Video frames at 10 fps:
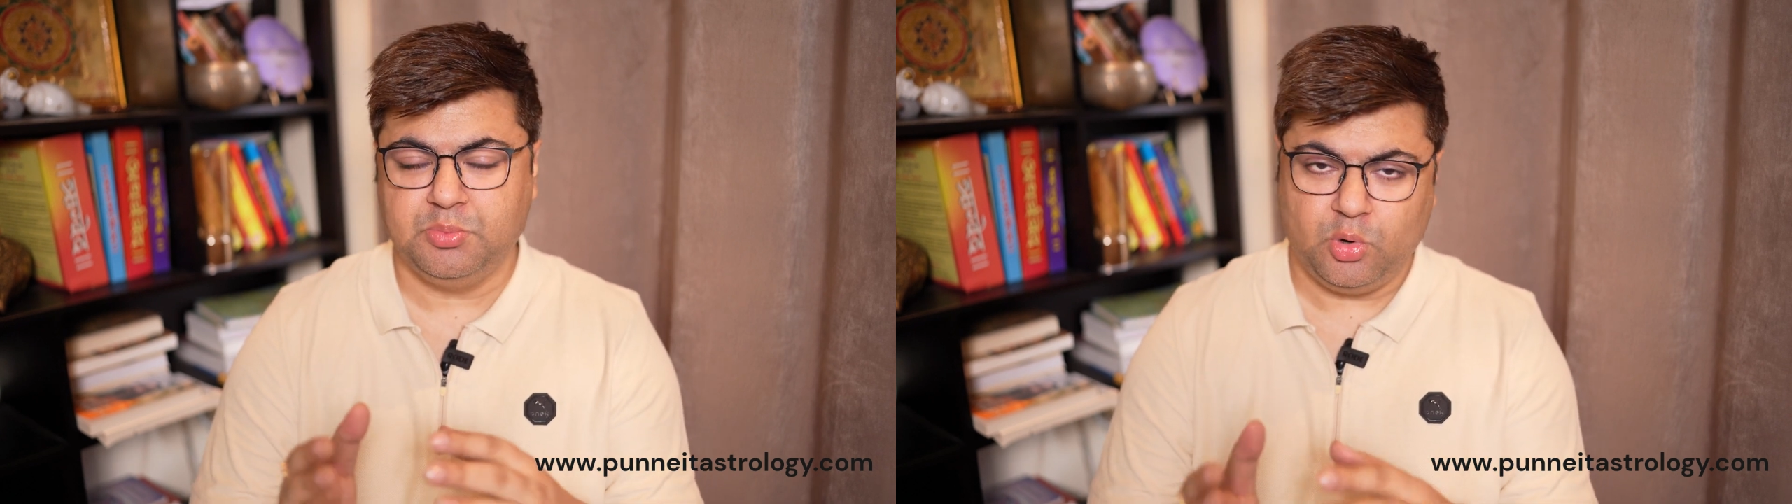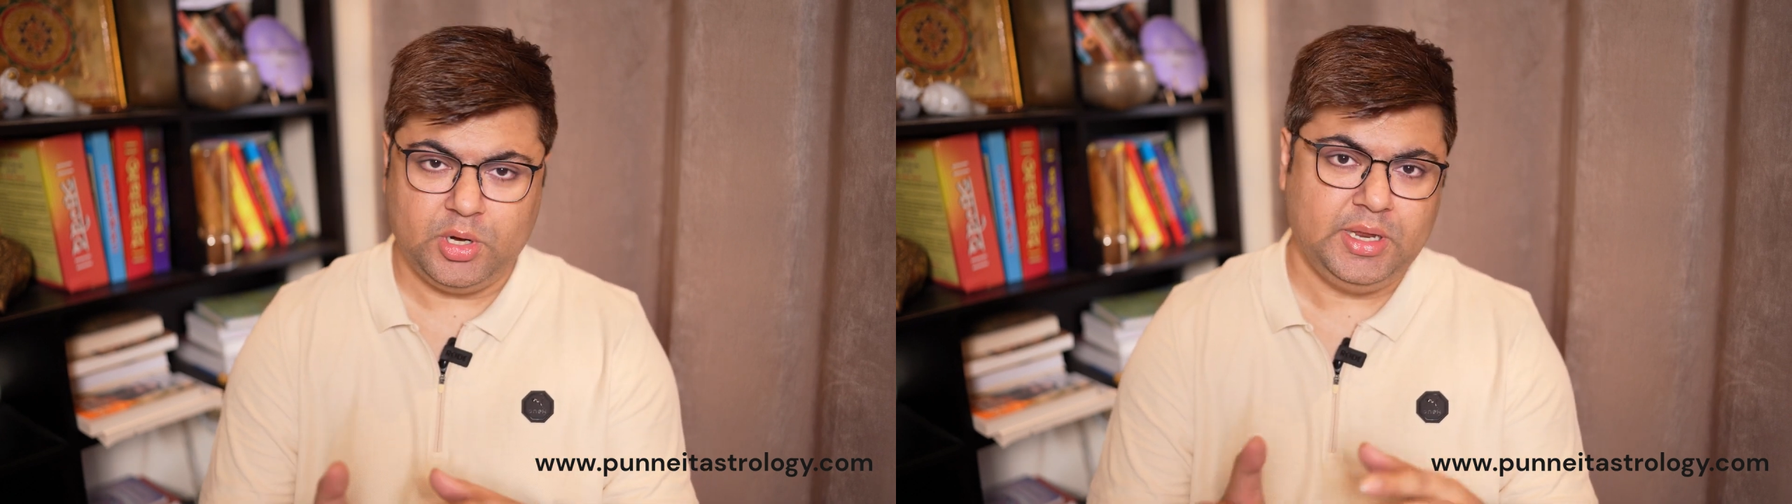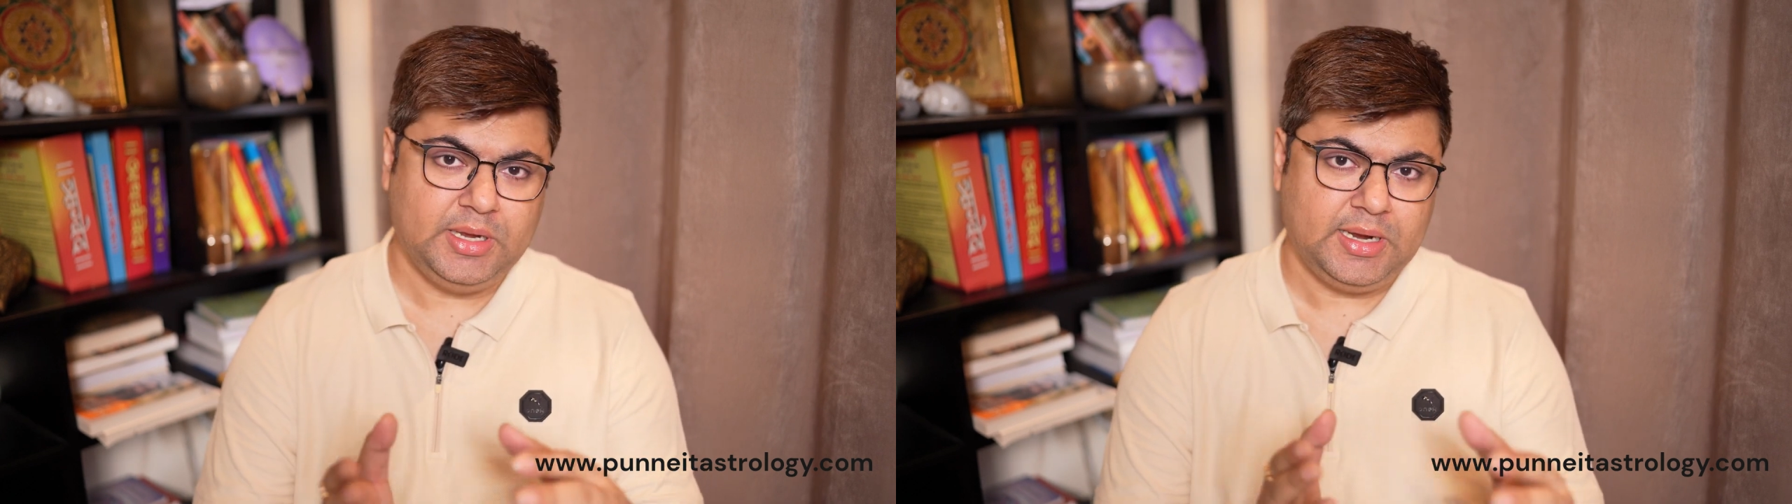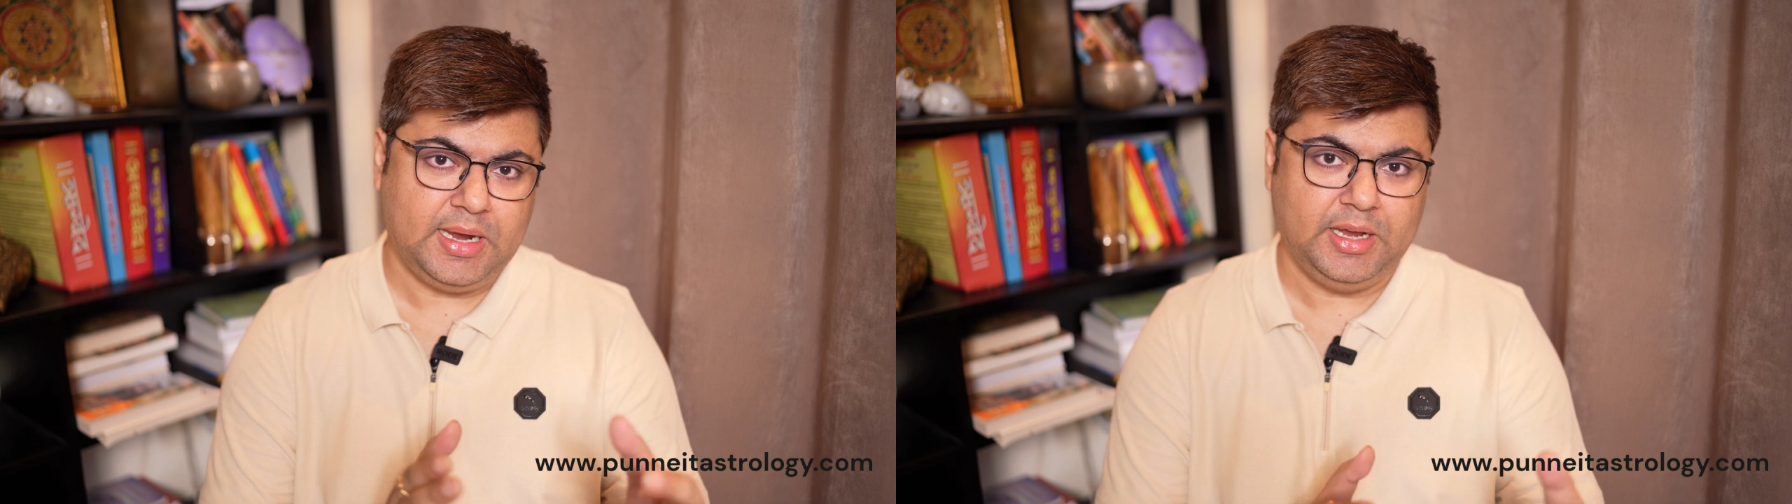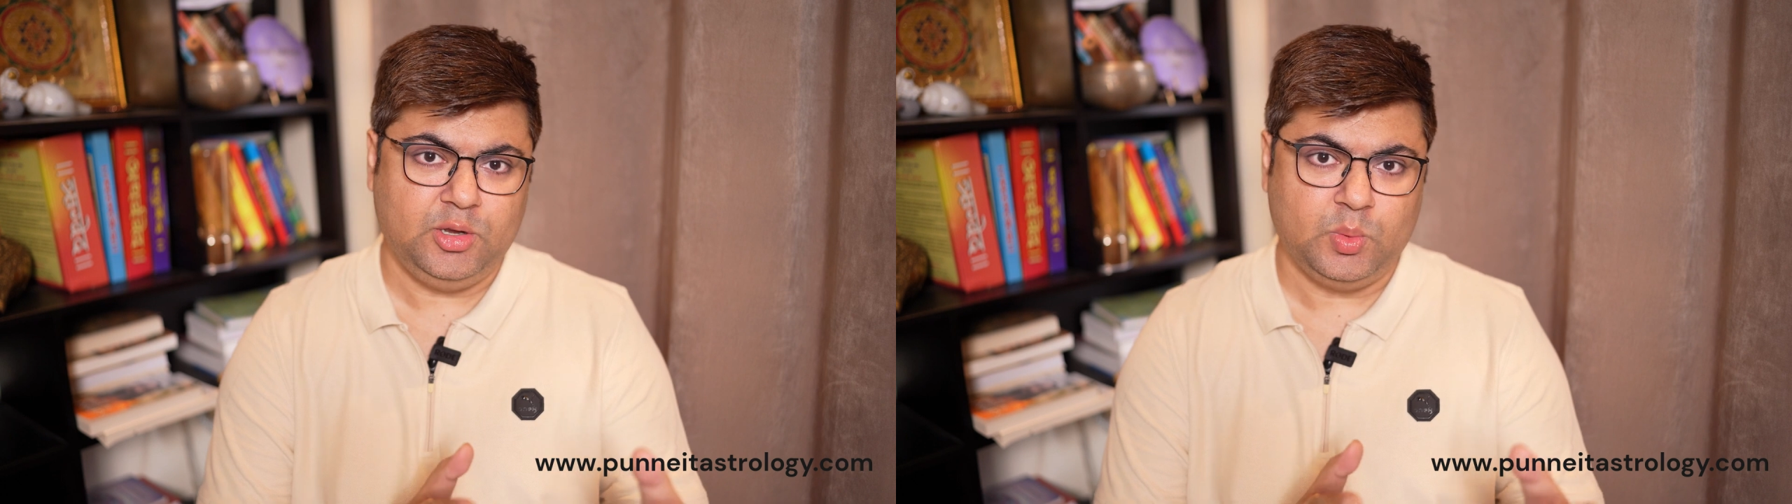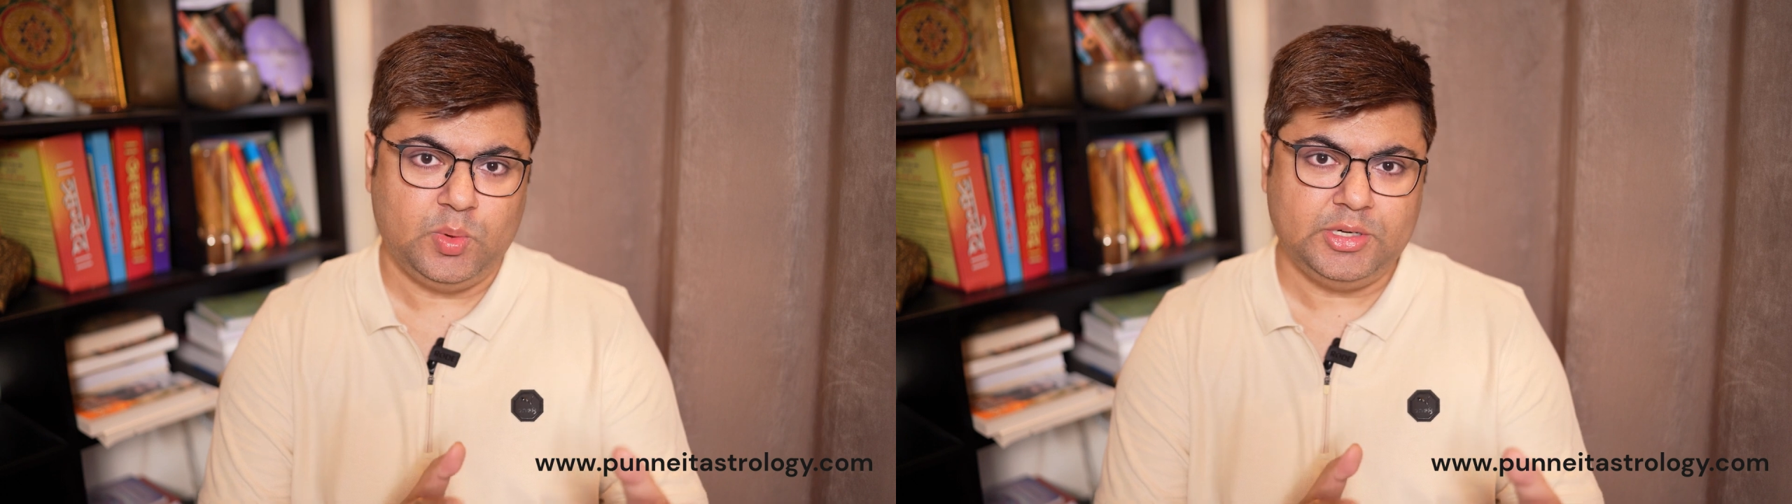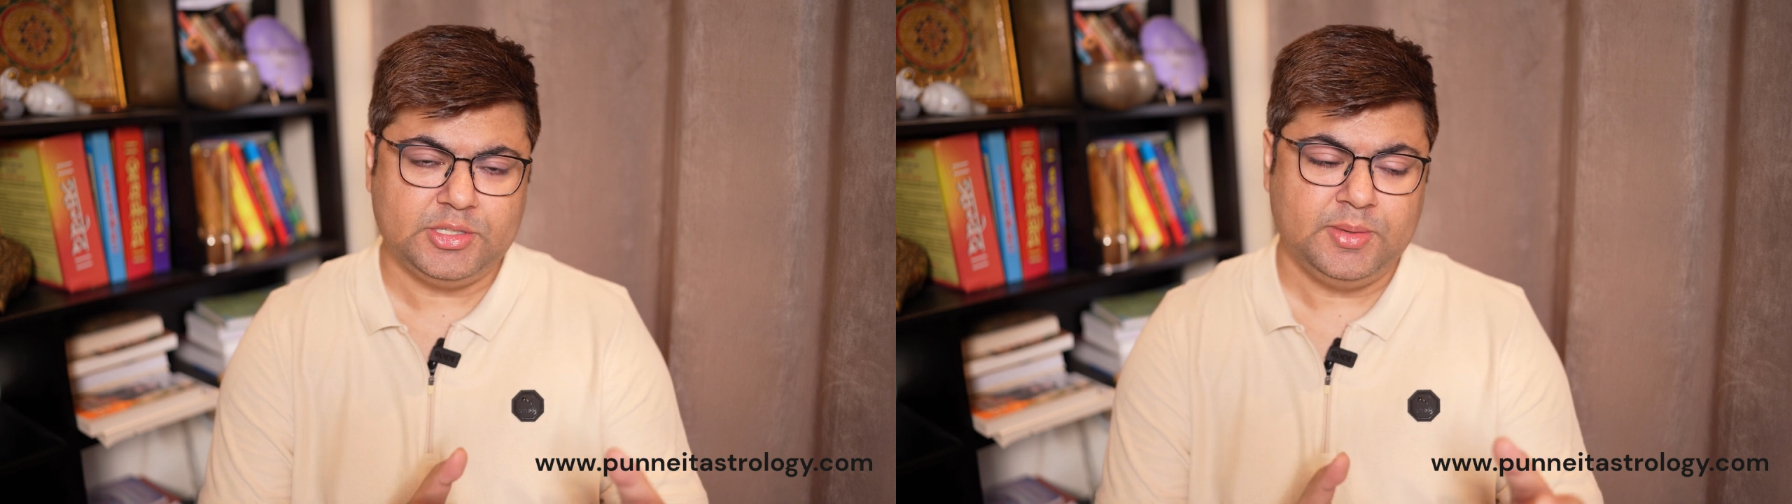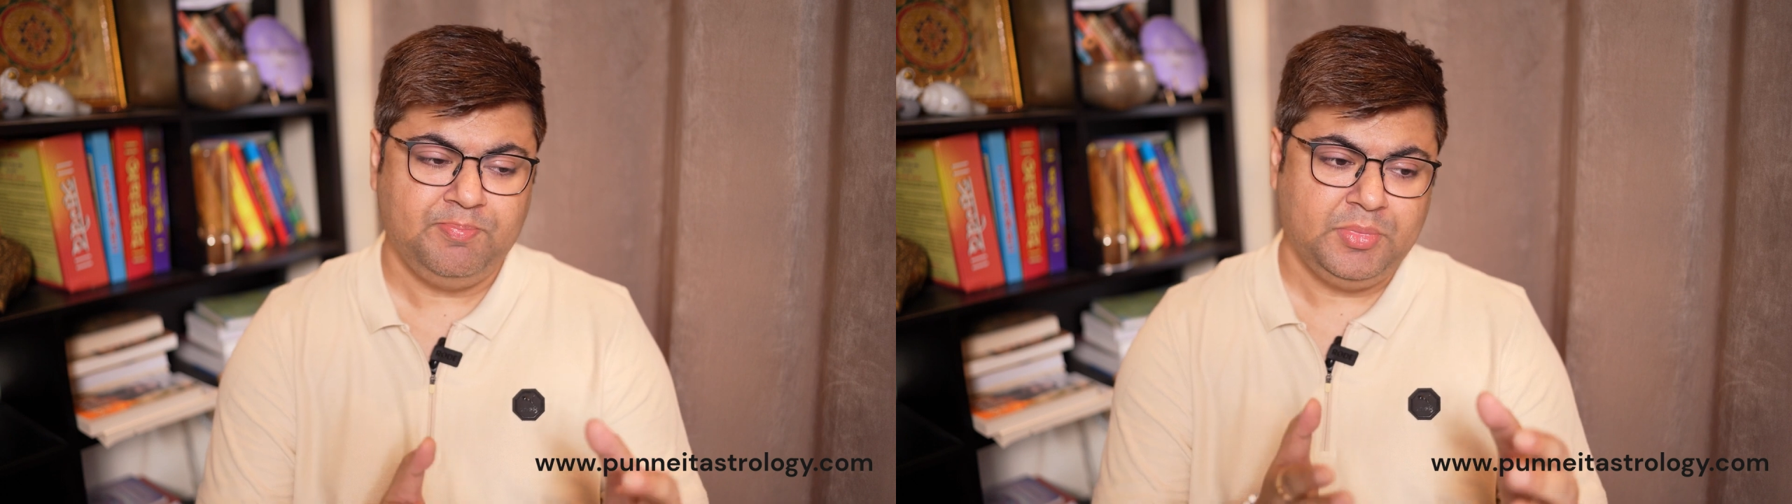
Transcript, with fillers: more inclined towards